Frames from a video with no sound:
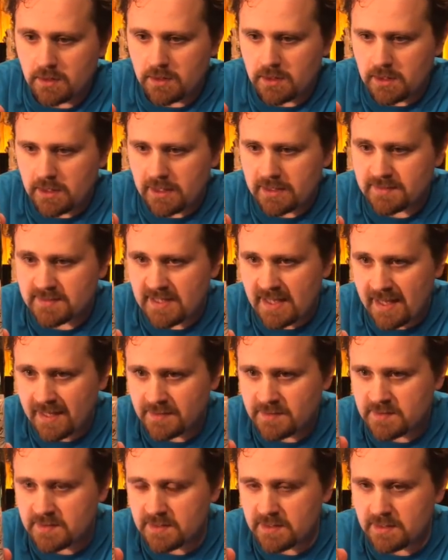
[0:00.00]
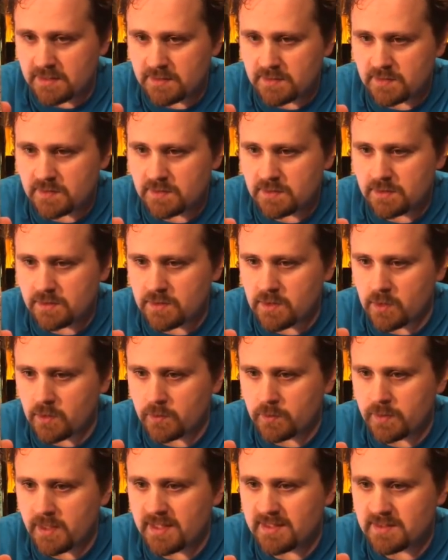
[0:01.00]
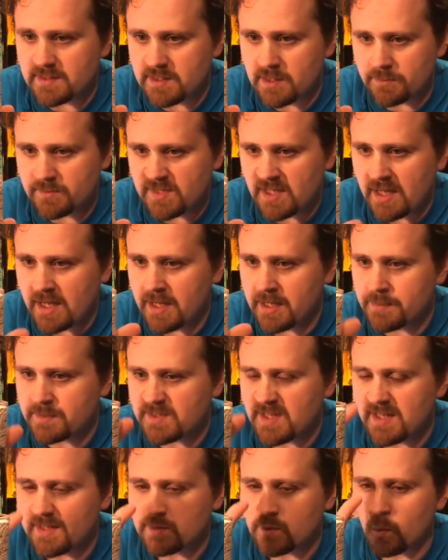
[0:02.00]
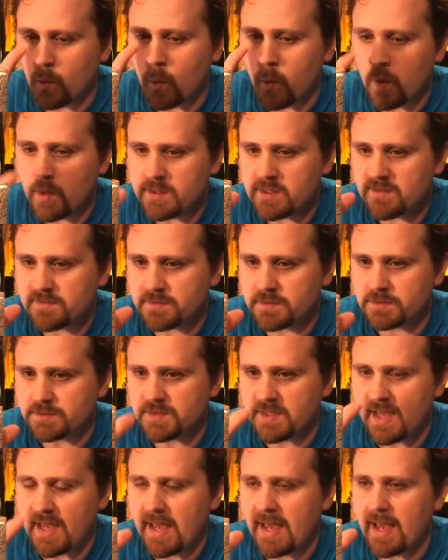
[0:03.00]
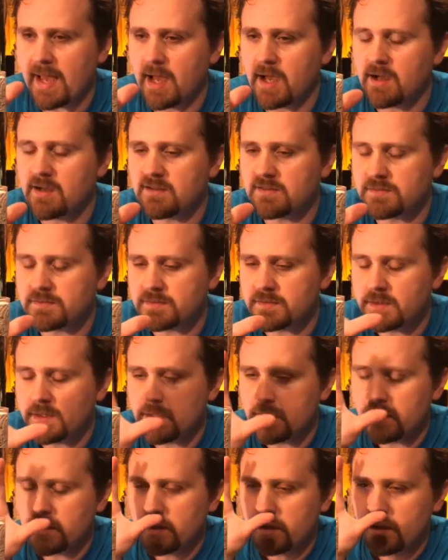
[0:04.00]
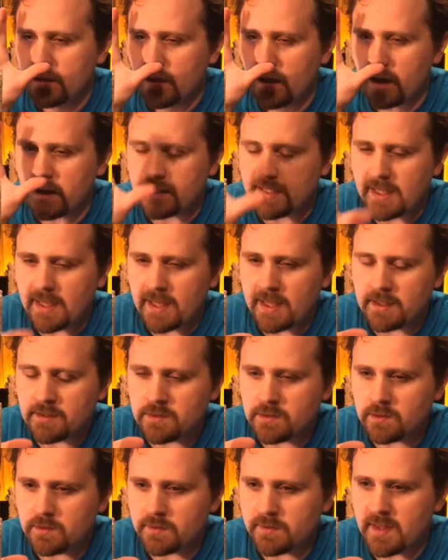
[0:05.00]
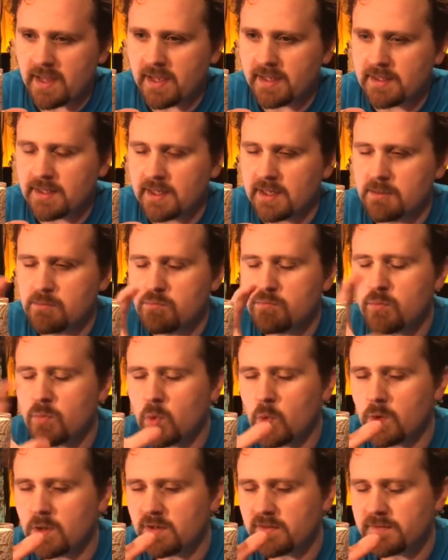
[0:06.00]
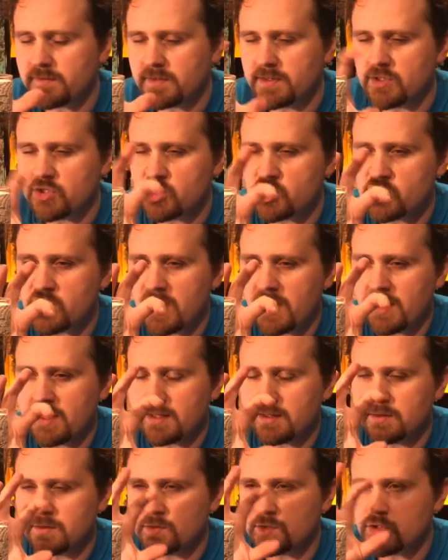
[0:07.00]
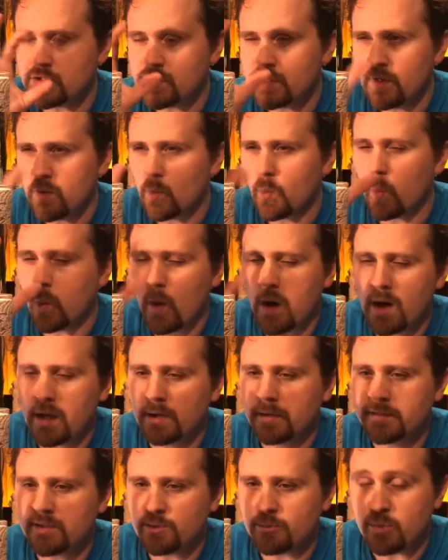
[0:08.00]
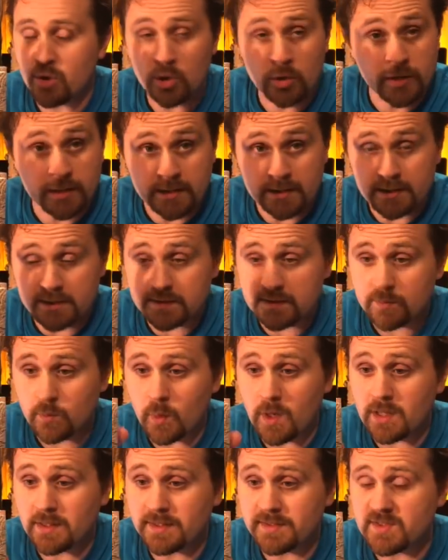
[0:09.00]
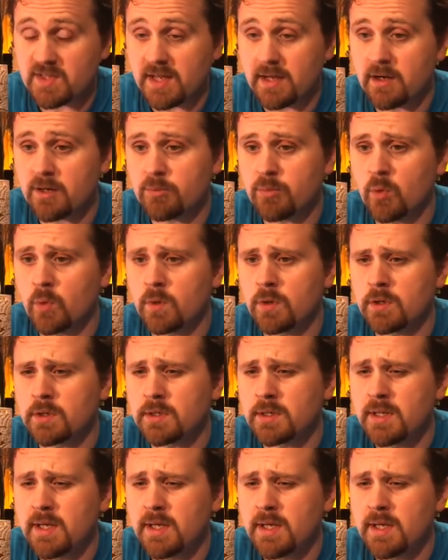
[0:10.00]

intensities. You know, it's sometimes it's wonderful to have a candle that can morph and change while you're burning it, while it's airborne,